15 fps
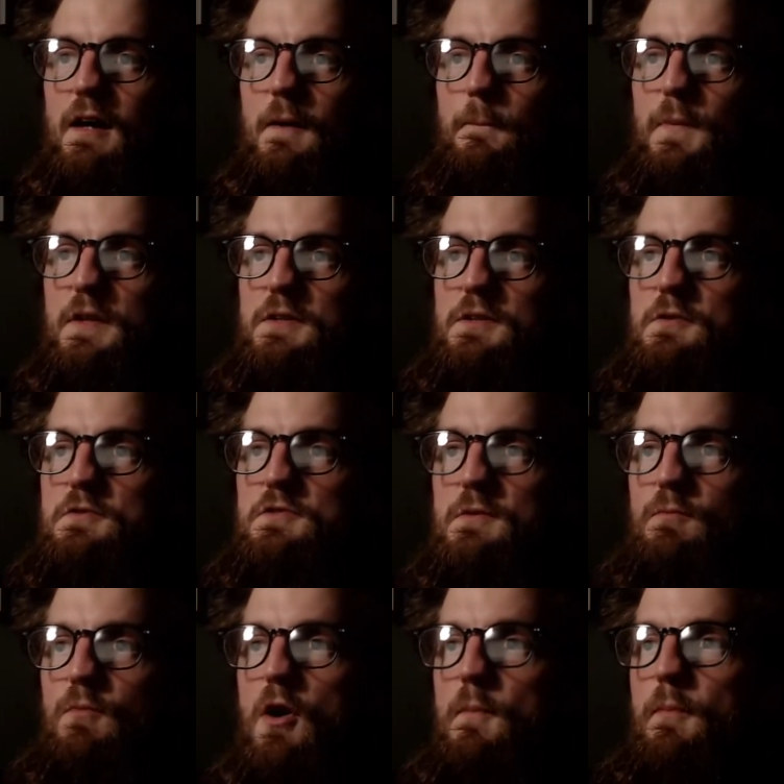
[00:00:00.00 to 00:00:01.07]
Been using
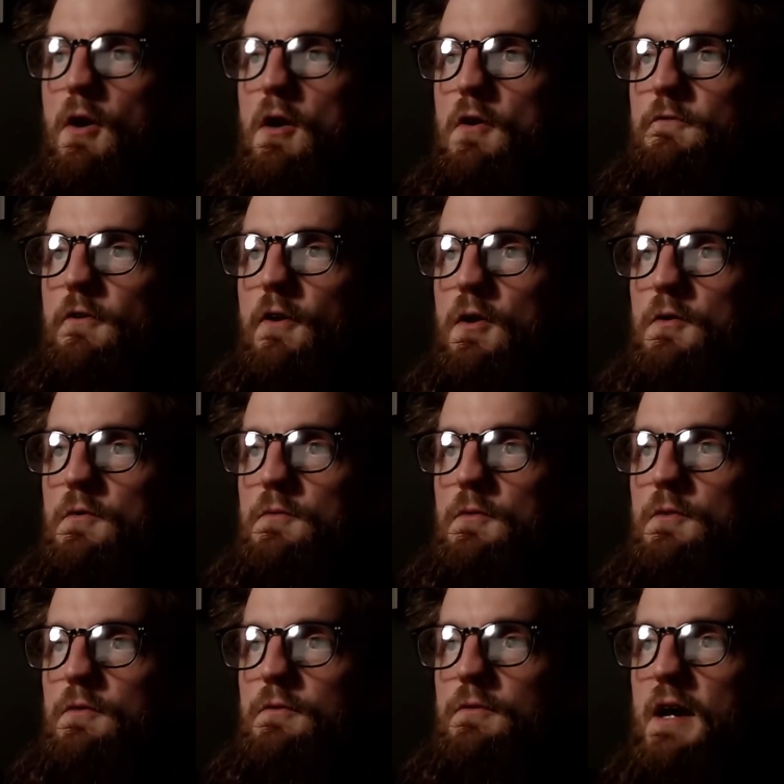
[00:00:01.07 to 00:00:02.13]
my PinePhone
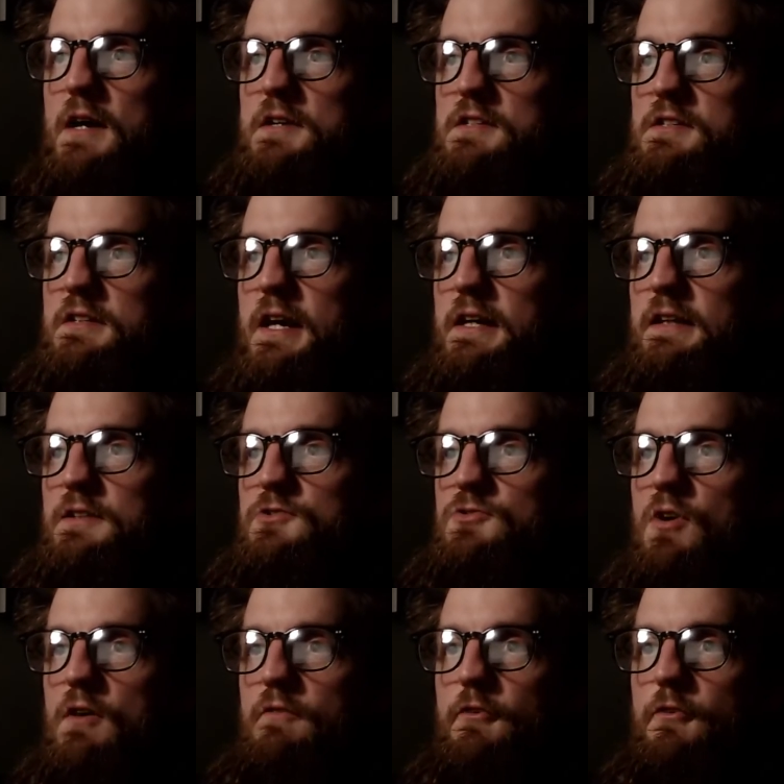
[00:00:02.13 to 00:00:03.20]
as a daily
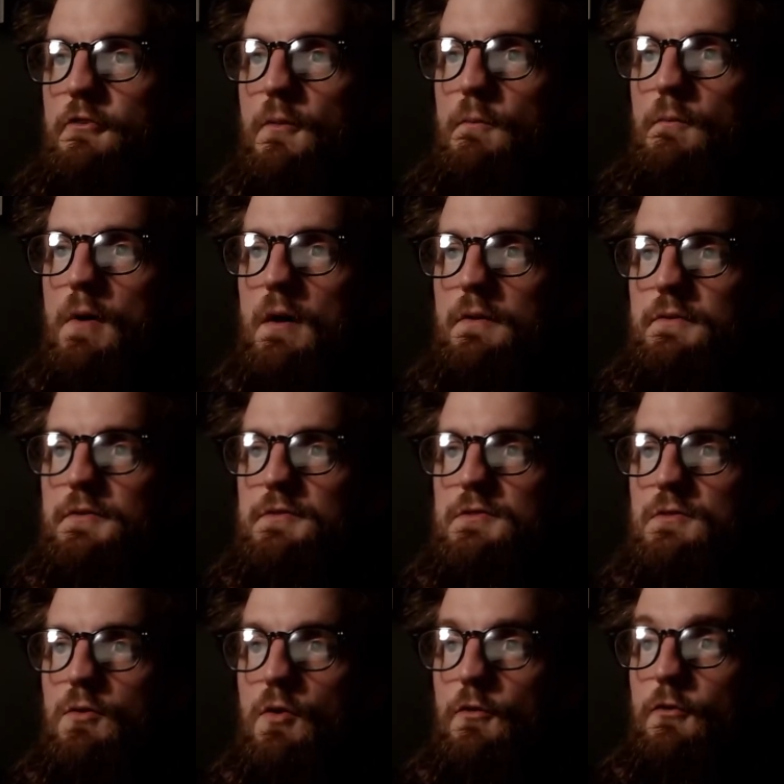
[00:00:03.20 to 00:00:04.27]
driver for months,
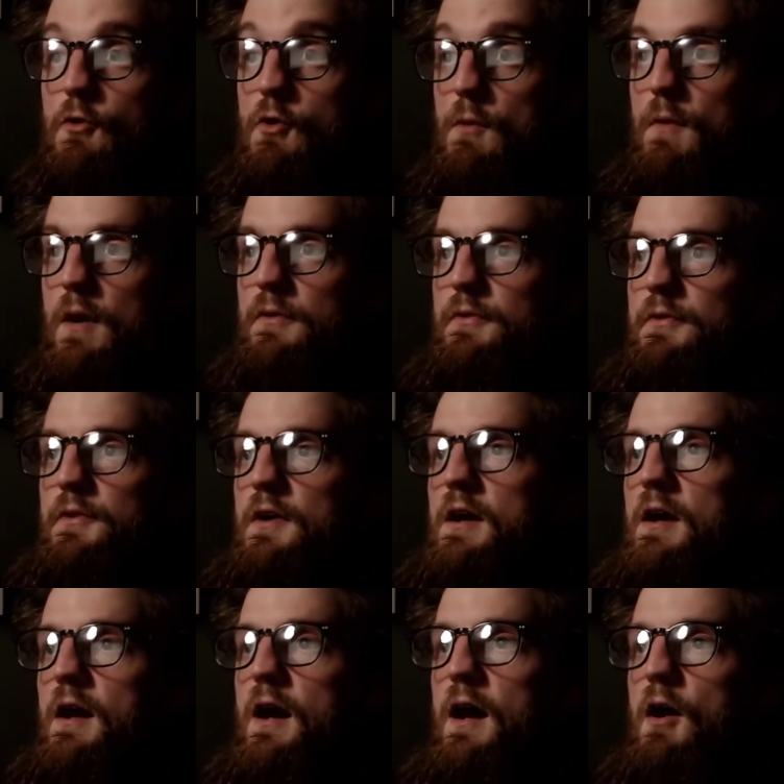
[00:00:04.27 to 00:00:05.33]
or for a month.
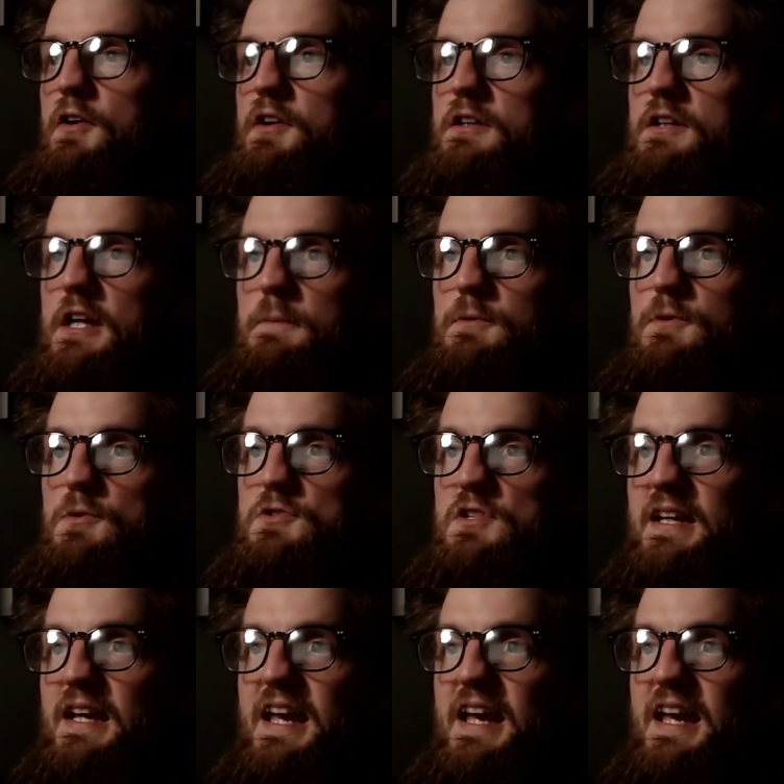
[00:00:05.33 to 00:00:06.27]
I could keep using it